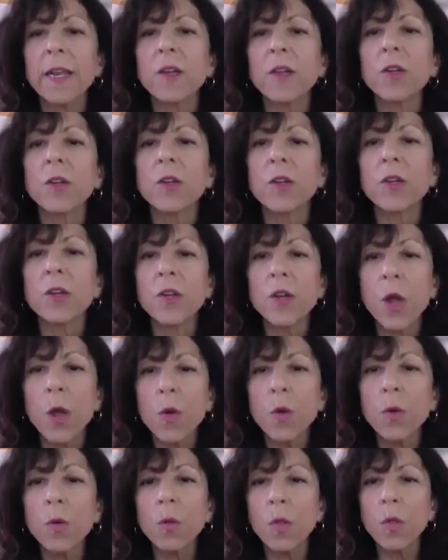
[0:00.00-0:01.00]
I could
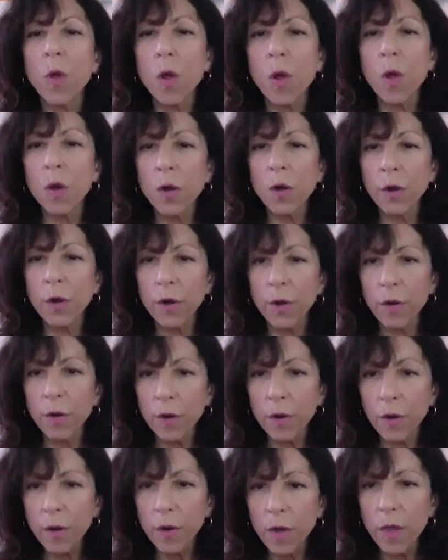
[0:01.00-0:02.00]
no
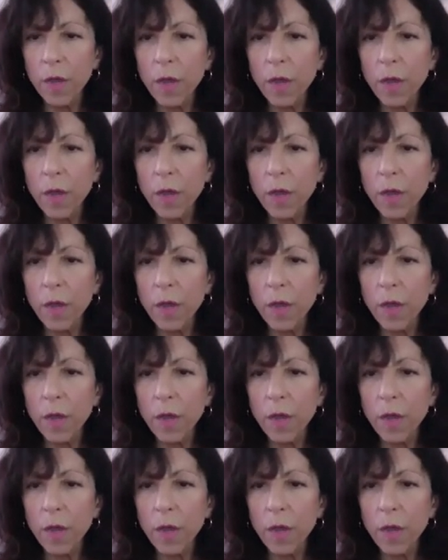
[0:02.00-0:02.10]
longer